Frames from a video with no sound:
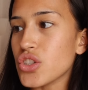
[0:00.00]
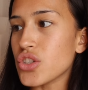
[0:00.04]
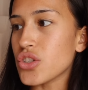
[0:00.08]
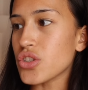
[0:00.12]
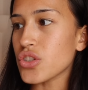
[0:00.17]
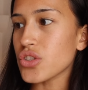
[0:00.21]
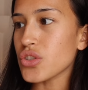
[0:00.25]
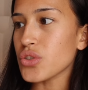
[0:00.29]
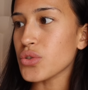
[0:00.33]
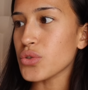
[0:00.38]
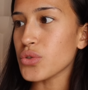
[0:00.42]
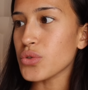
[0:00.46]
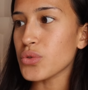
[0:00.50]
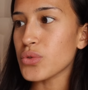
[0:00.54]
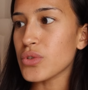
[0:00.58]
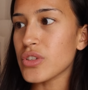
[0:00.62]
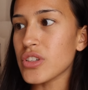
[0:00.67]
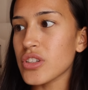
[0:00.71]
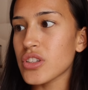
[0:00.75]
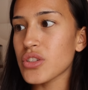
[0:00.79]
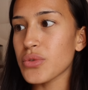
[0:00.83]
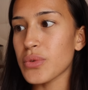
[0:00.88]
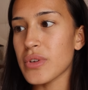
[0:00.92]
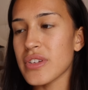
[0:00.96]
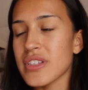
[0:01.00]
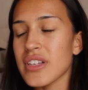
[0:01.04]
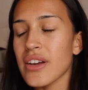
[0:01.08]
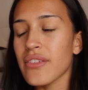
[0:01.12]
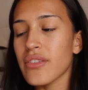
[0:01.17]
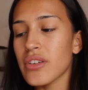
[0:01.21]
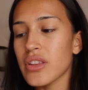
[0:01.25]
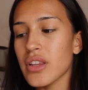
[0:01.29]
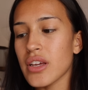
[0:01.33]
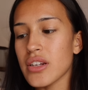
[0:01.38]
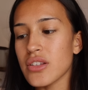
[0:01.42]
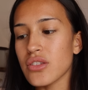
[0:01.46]
June
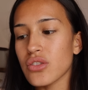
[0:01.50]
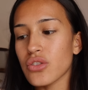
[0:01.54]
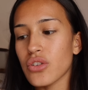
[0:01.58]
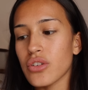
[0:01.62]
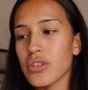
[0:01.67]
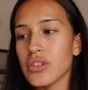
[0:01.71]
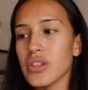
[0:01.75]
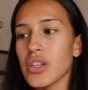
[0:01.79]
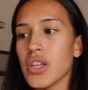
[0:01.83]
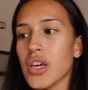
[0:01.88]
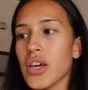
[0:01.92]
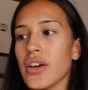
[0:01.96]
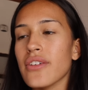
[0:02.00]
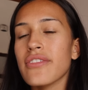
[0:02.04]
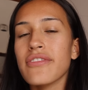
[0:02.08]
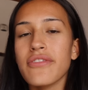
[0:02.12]
27th, and it's currently